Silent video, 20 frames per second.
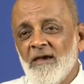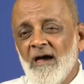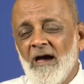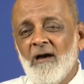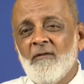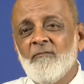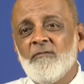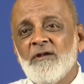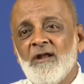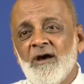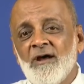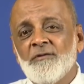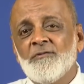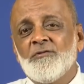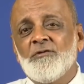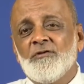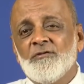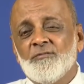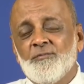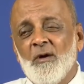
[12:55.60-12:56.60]
I've
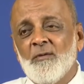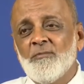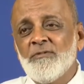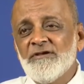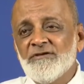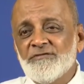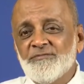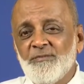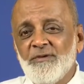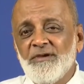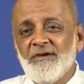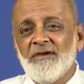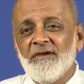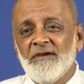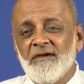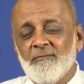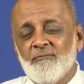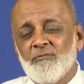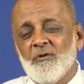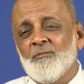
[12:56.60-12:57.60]
learned public
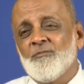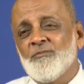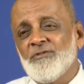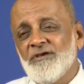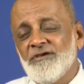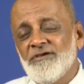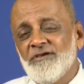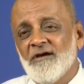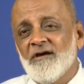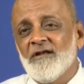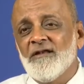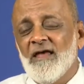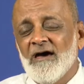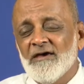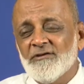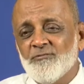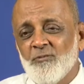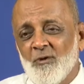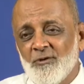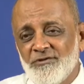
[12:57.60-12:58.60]
speaking from the year
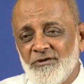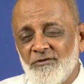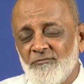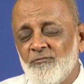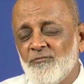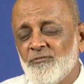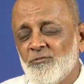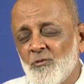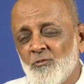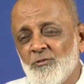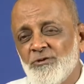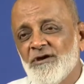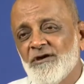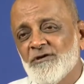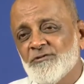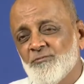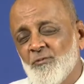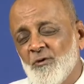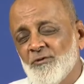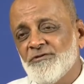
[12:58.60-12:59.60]
last 42
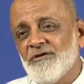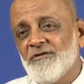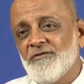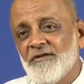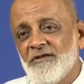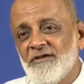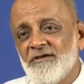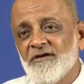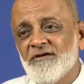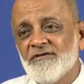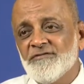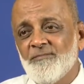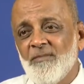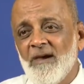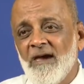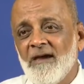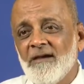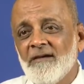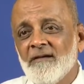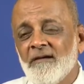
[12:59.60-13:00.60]
years, 43 years
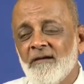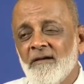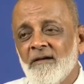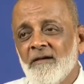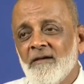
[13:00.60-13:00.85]
back.